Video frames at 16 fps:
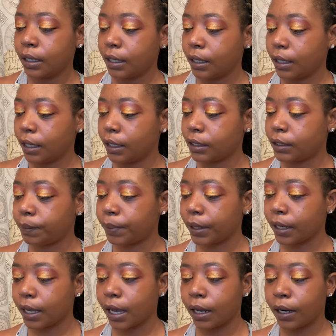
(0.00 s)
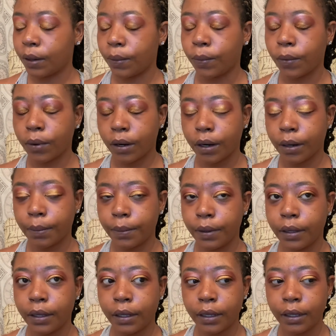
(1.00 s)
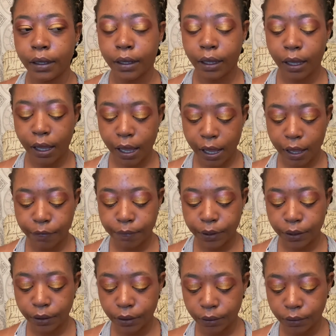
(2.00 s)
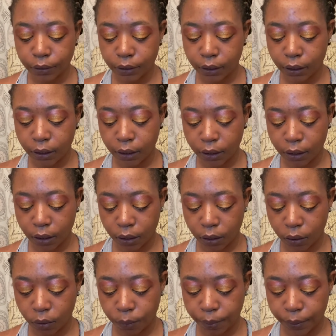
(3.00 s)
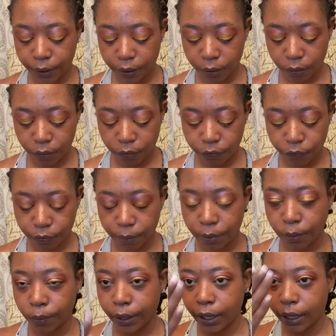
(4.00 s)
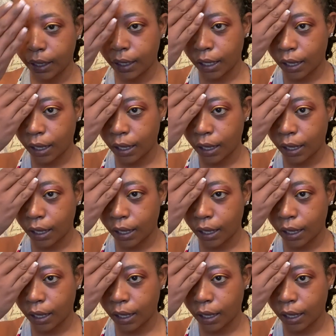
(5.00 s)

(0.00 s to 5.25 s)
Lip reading: it's been kind of warm, I've been using the Glow Peel from Awake.